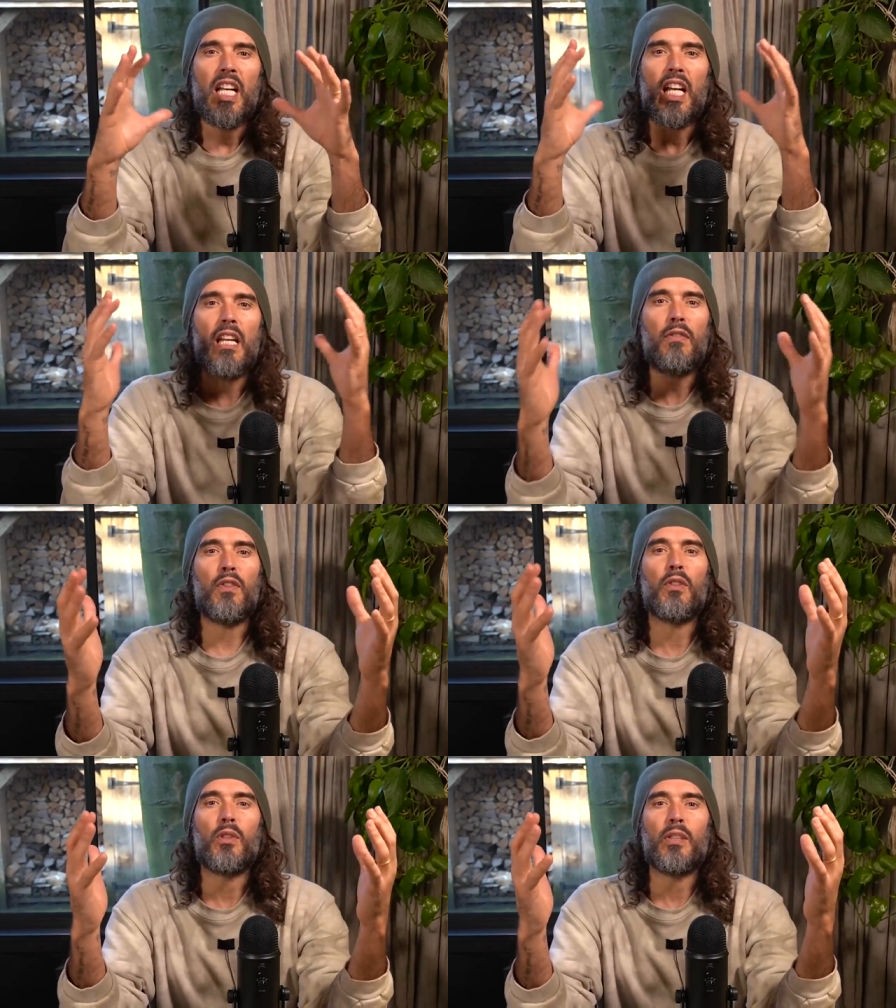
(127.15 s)
If
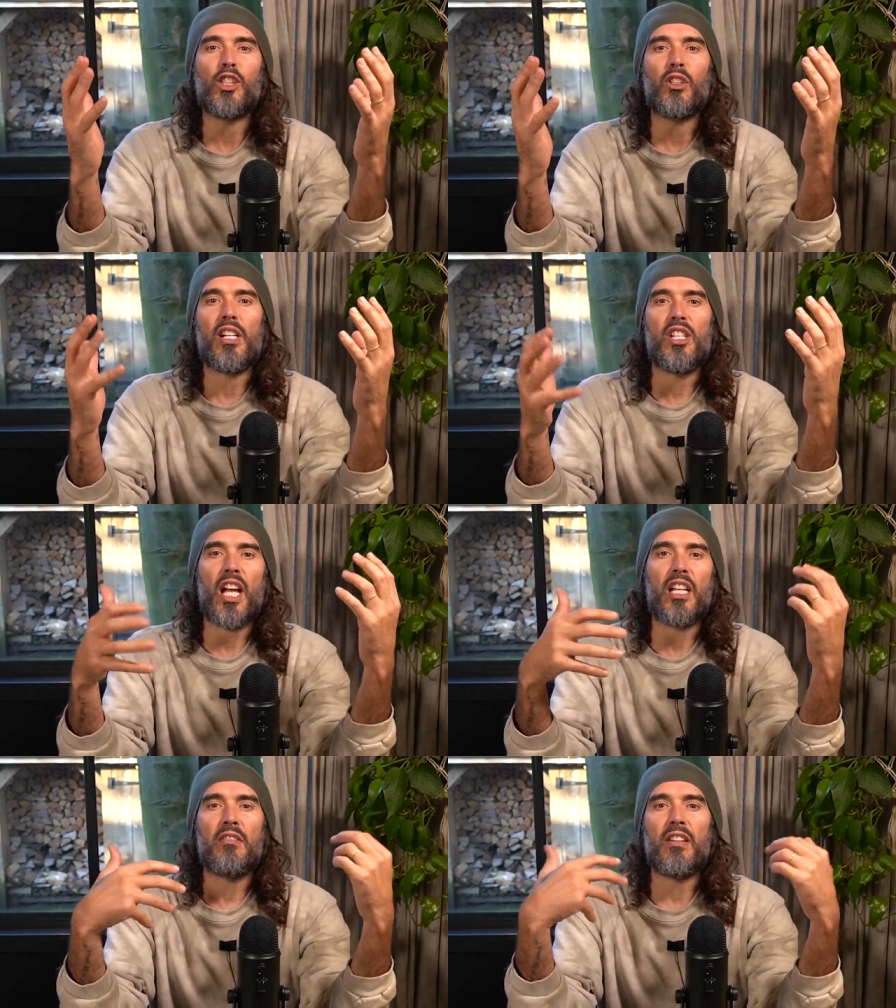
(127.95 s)
you're doing dry
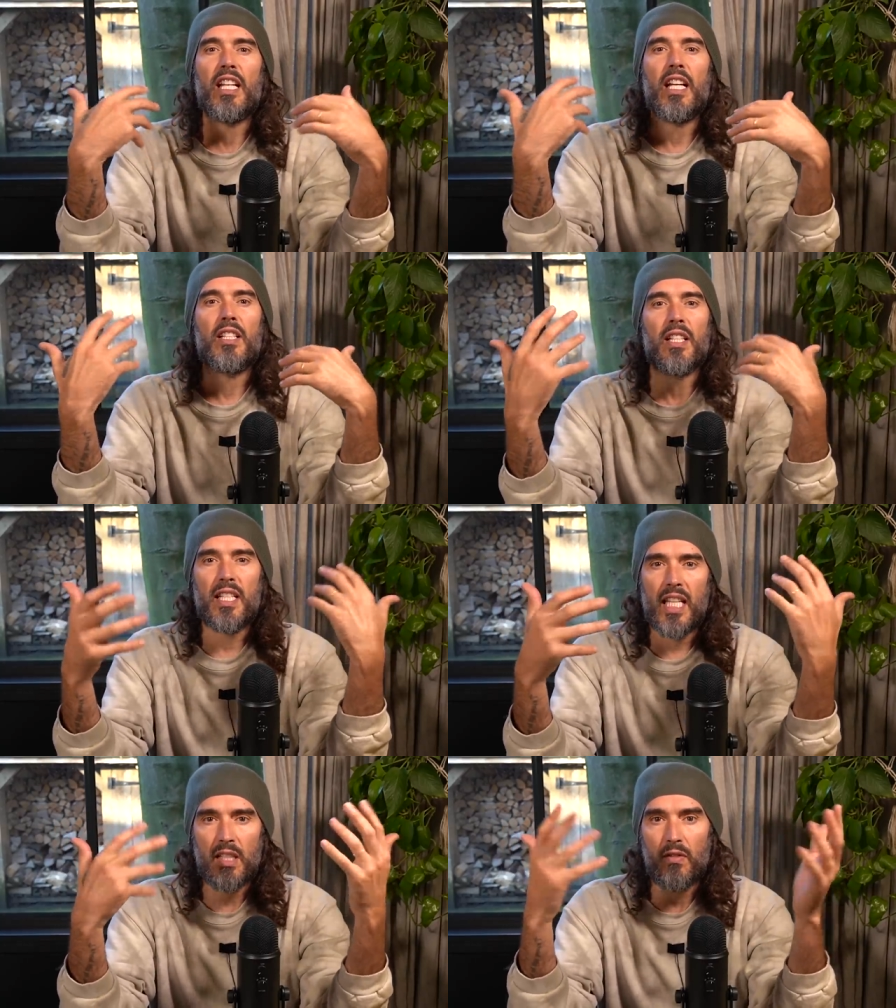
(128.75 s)
January
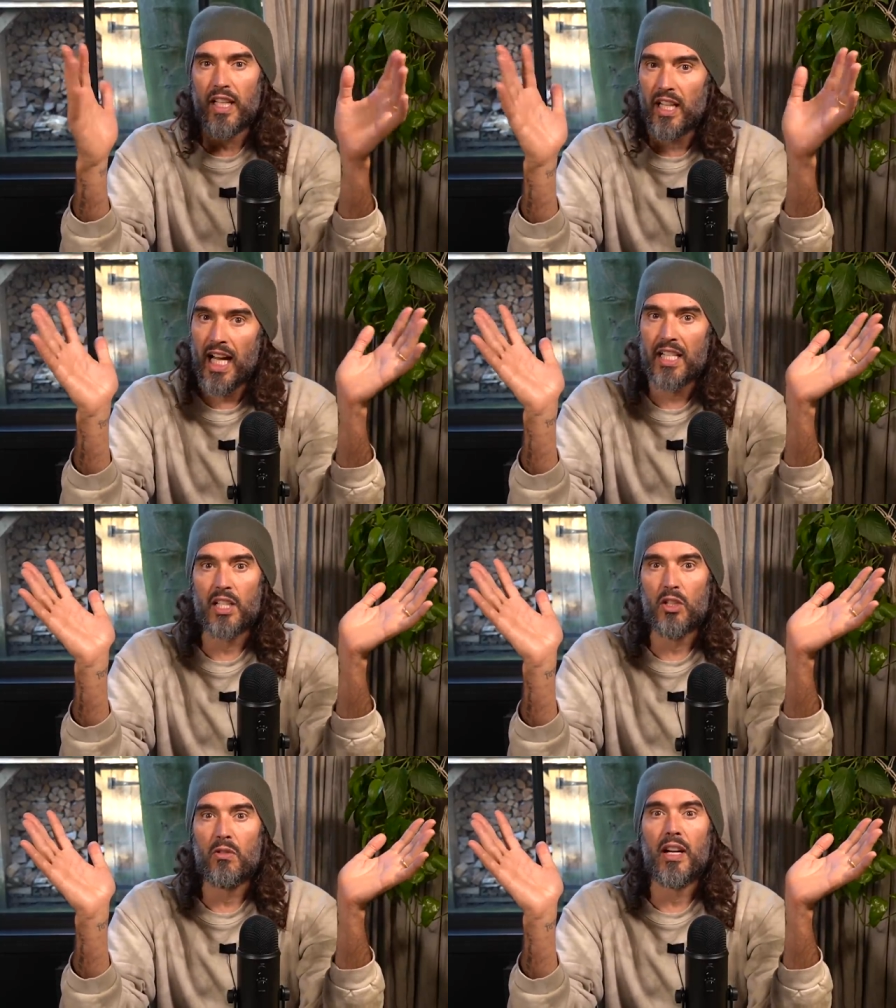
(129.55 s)
successfully, as
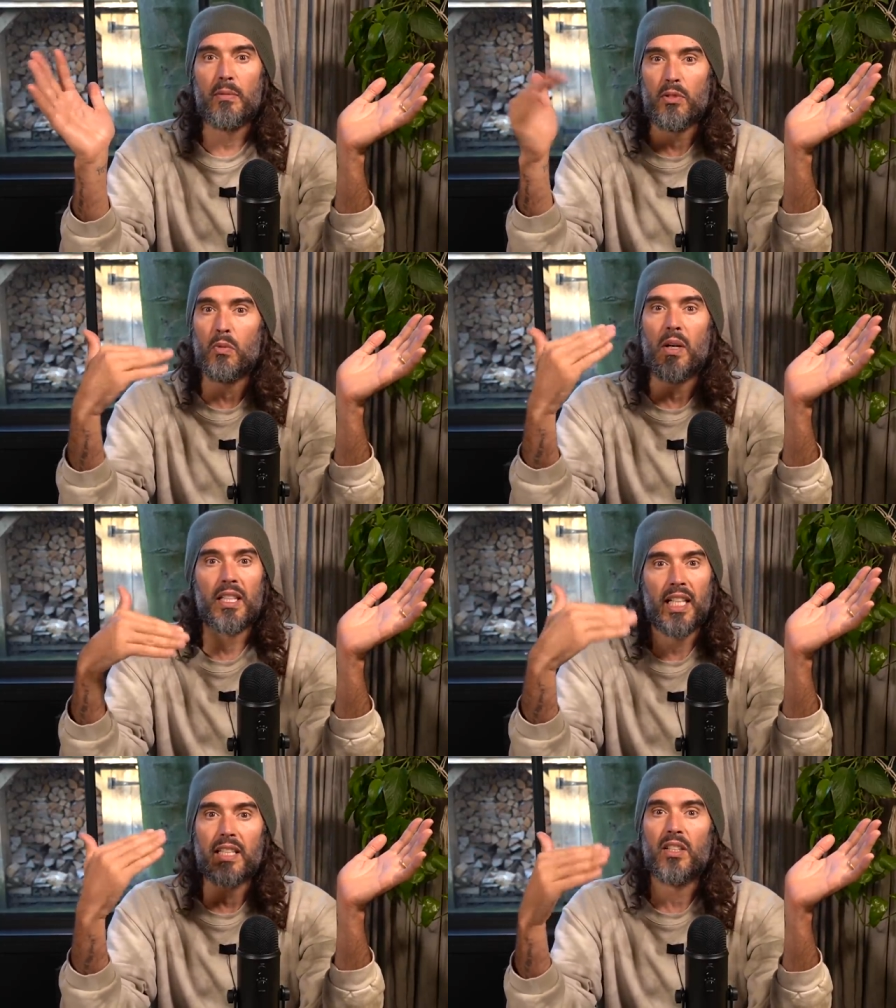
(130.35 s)
in you're able to
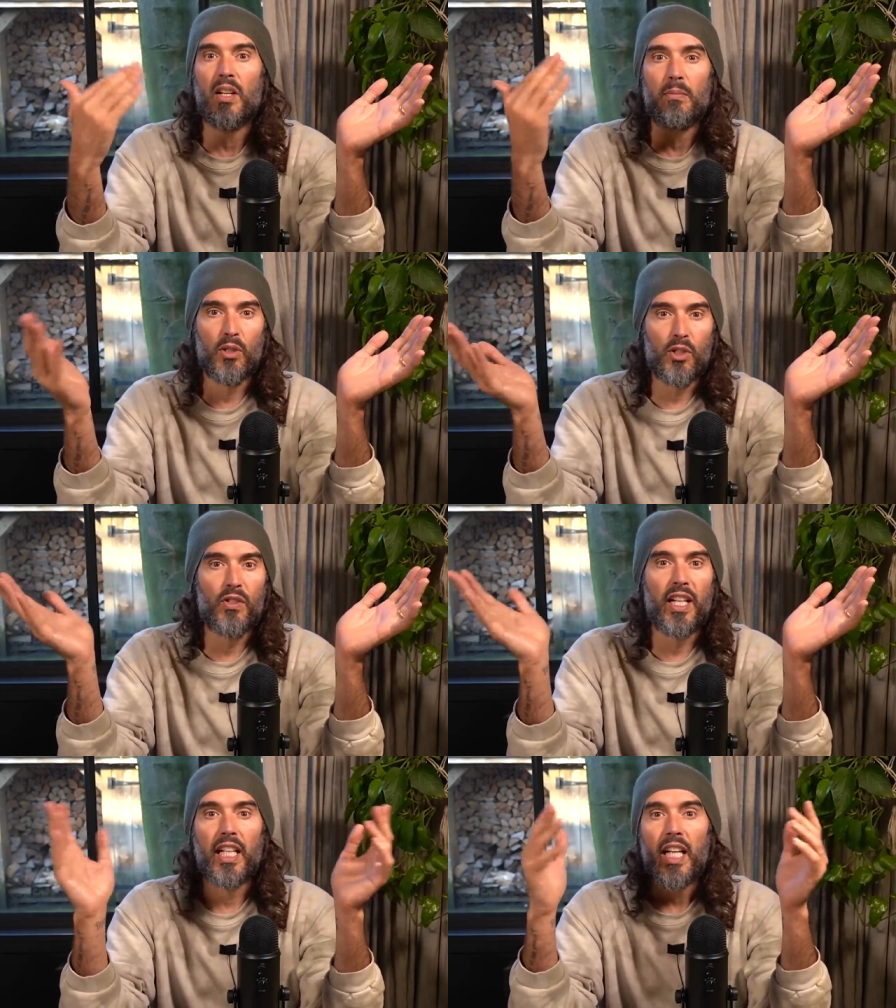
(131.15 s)
one day at a time not
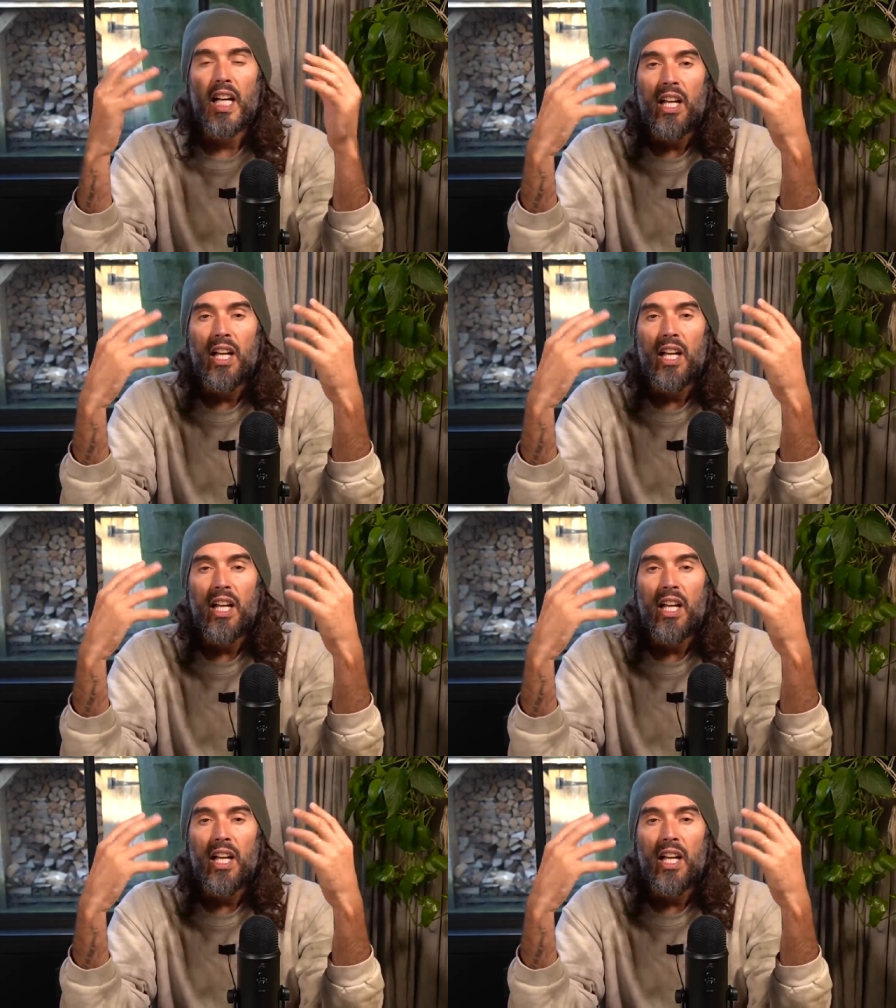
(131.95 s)
drink,